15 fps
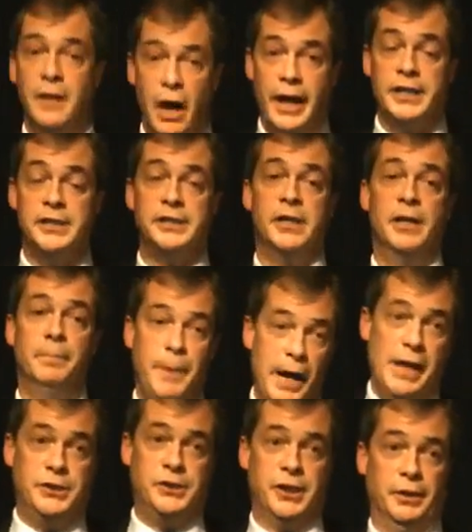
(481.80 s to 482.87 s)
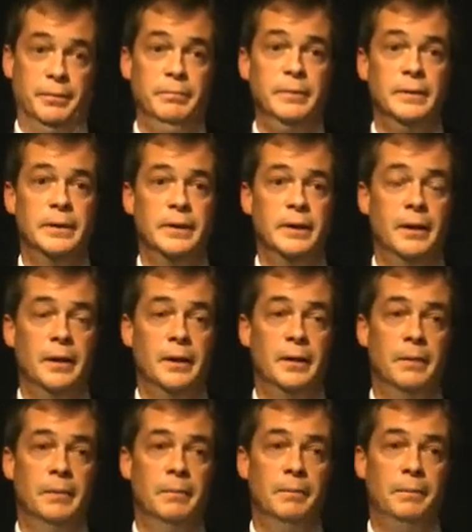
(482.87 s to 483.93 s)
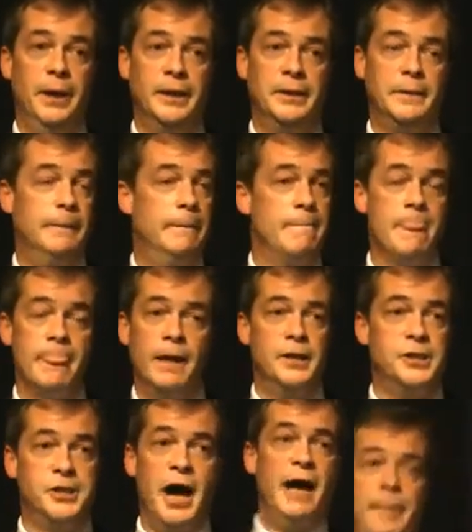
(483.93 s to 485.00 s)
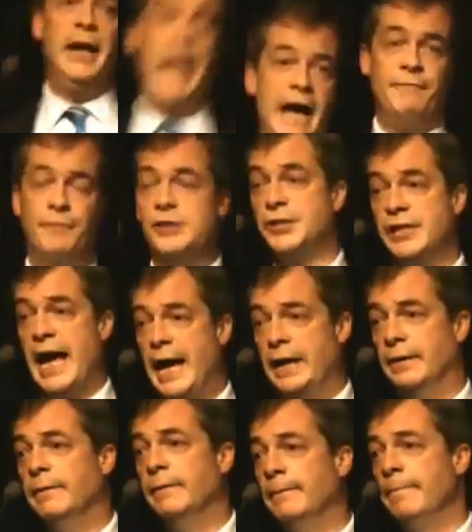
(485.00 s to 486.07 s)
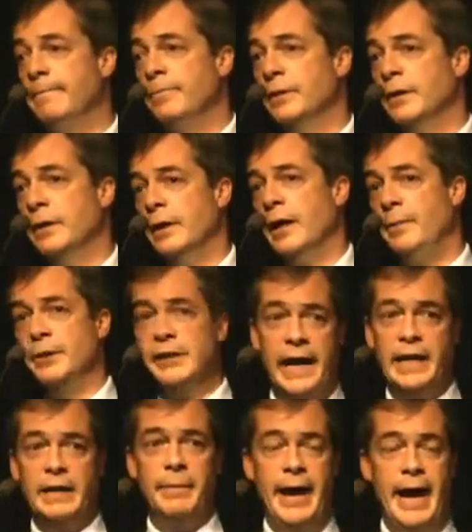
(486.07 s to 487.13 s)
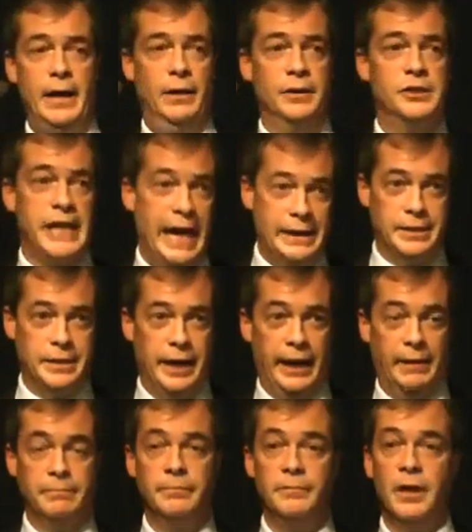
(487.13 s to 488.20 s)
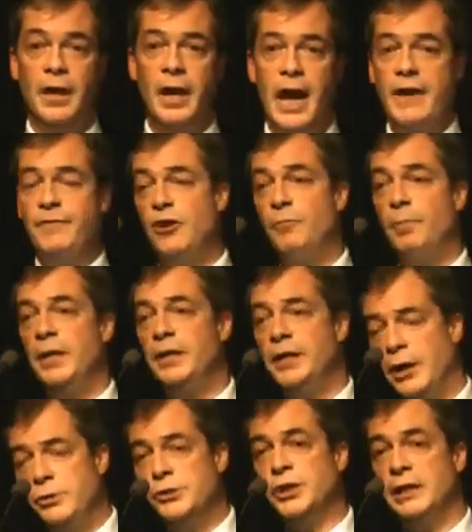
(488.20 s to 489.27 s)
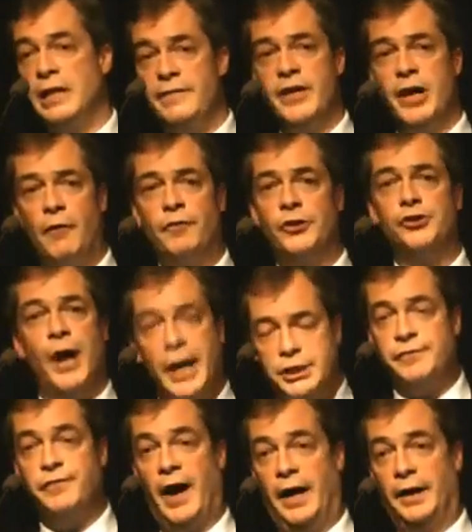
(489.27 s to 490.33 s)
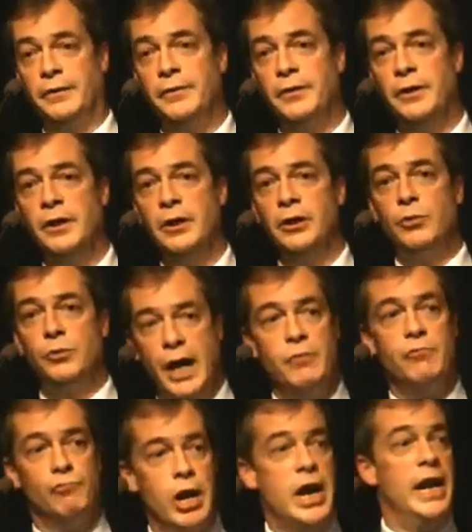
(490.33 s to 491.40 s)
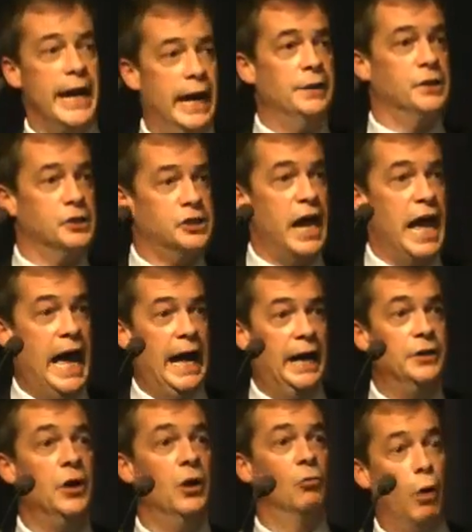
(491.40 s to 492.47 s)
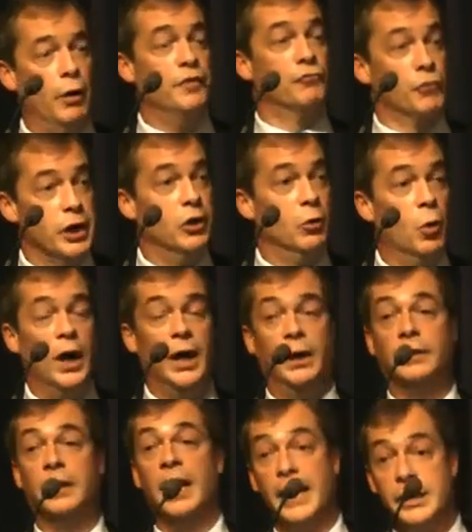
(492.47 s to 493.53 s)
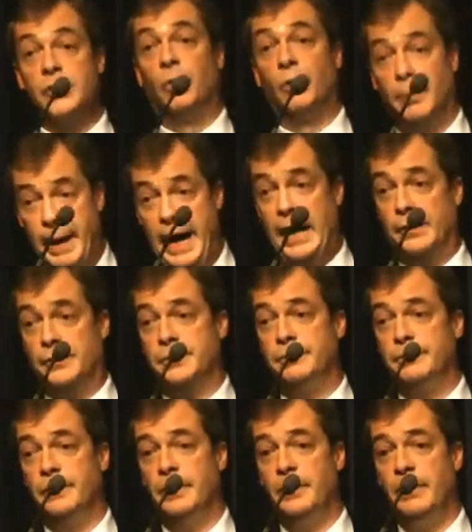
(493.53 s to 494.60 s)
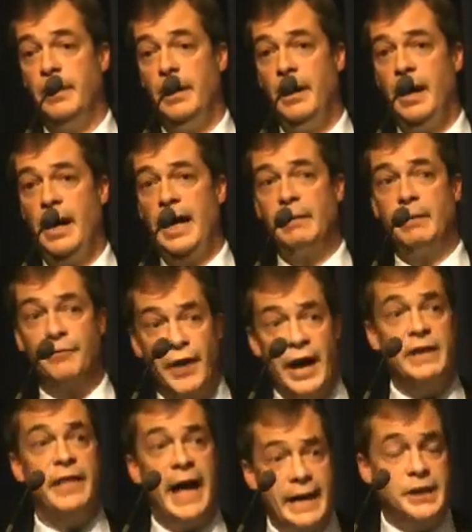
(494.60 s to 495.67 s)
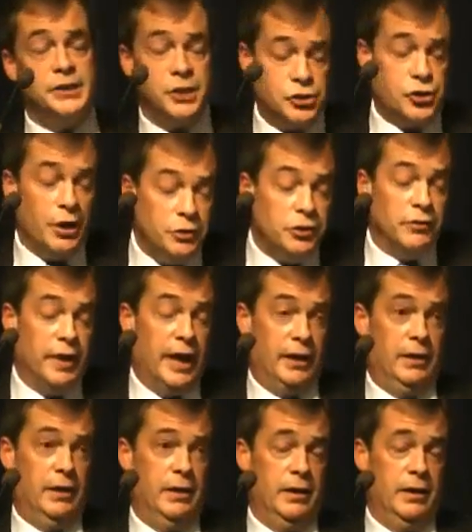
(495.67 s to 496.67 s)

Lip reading: nice person, but as Simon Heffer said in the Daily Mail on Saturday, if you've been used to living off a trust fund, you don't really understand what the real world is all about. And I'm afraid that is the truth of it.